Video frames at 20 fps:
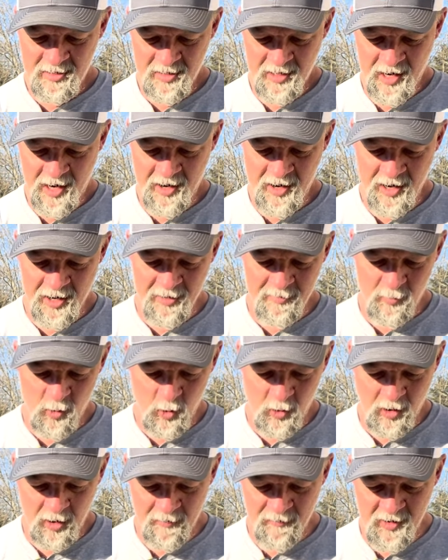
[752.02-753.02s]
And then the
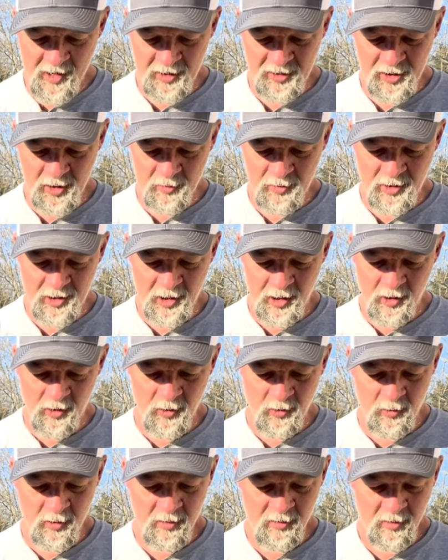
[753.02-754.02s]
more of this you
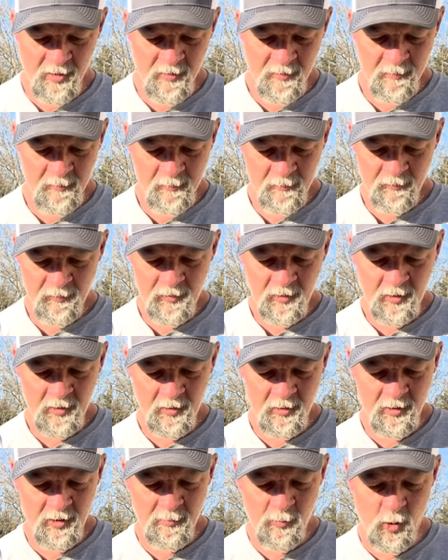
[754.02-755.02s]
do,
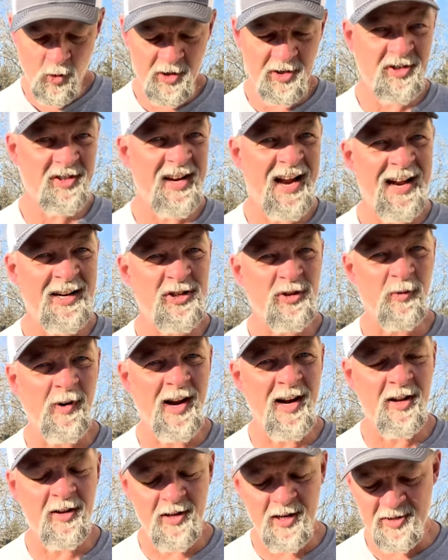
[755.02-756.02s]
the more
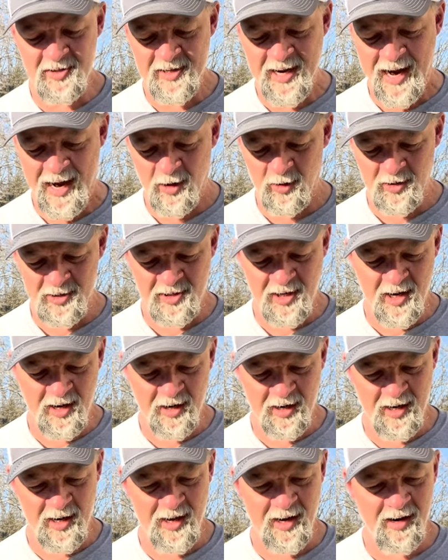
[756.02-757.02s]
saturated this towel is going
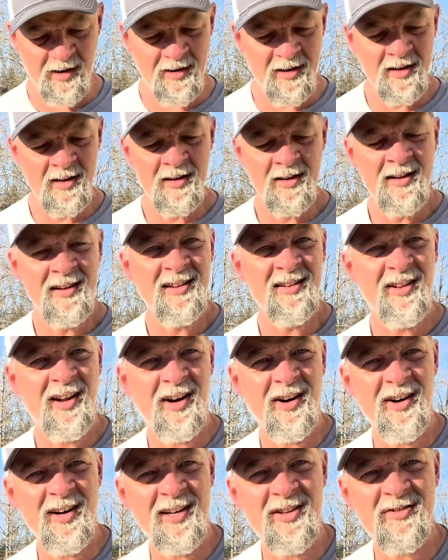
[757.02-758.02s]
to get.
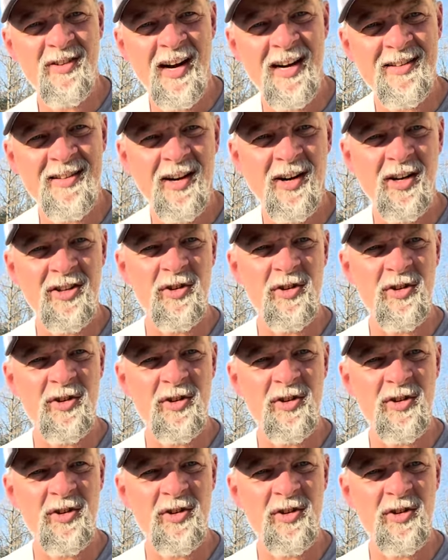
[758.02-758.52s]
There it is right there.